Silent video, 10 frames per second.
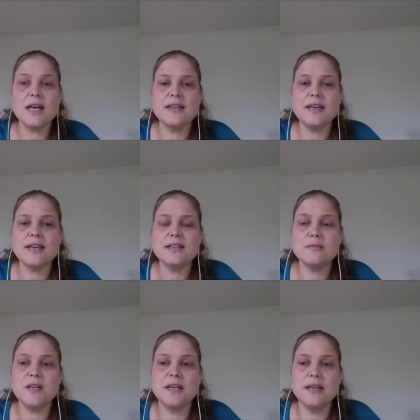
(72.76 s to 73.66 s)
think in the
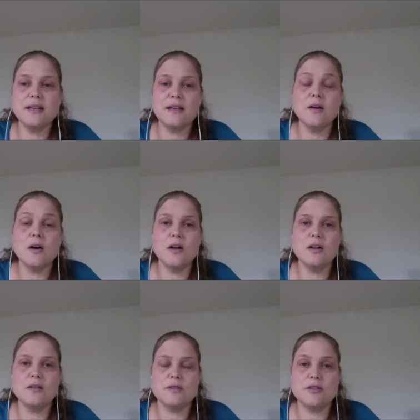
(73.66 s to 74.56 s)
beginning, all
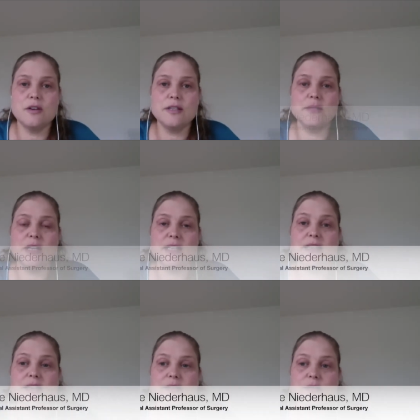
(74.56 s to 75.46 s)
of the transplant
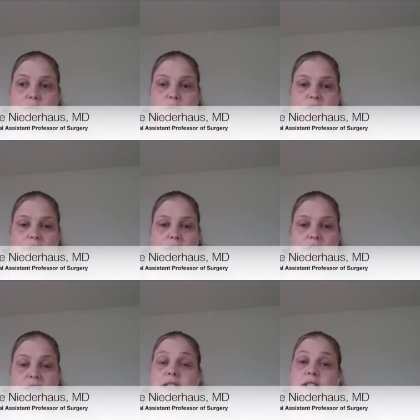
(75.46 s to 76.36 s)
centers were very
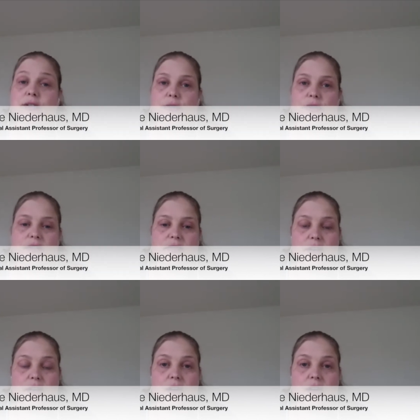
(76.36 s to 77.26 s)
concerned and
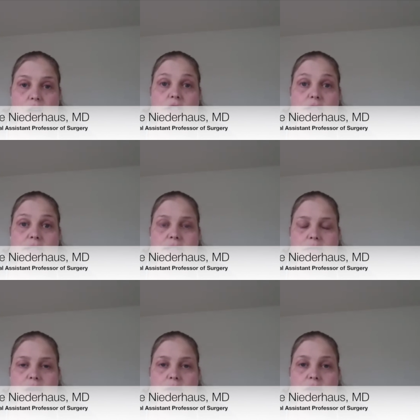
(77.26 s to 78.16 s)
very cautious
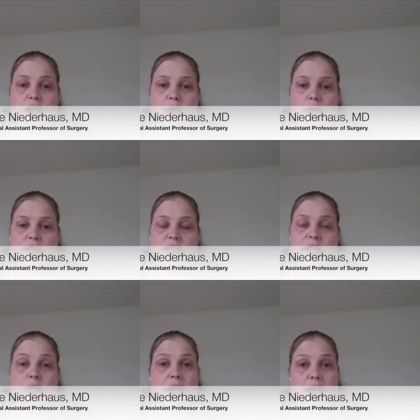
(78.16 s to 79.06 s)
about, you know, is it
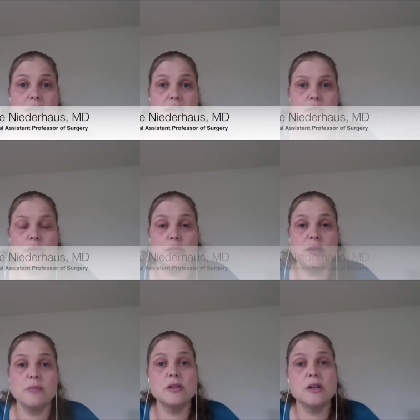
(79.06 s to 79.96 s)
okay to put
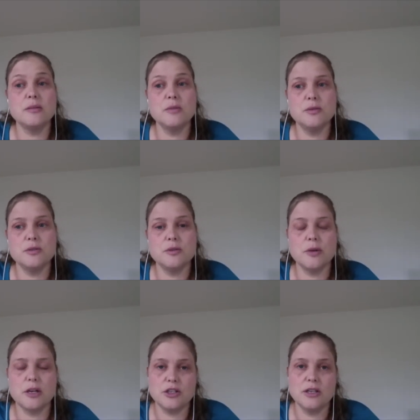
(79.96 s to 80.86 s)
people on
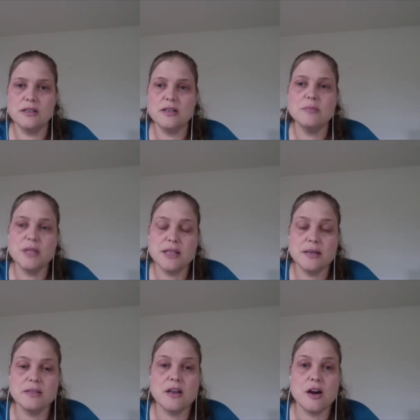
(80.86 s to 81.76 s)
immunosuppression, to admit them
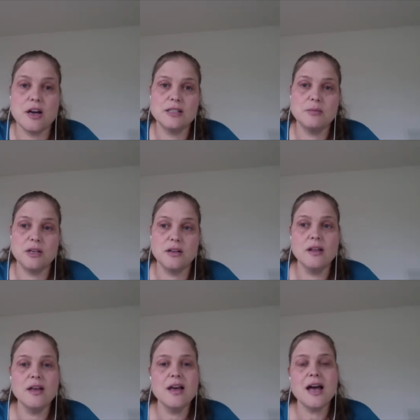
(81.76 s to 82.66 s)
to the hospital?
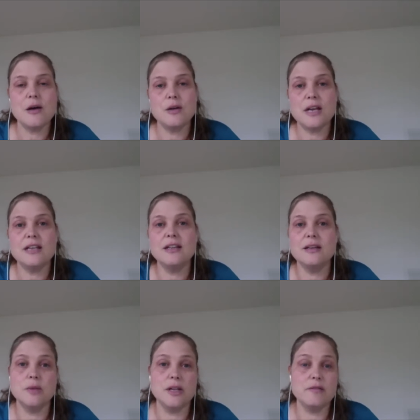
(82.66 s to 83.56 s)
How likely
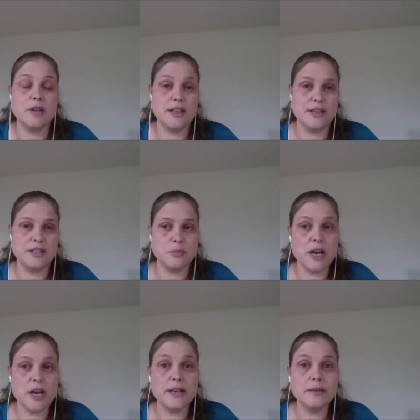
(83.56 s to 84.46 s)
will everything
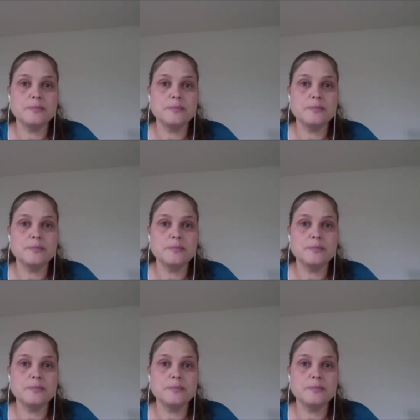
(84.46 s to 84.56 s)
spread?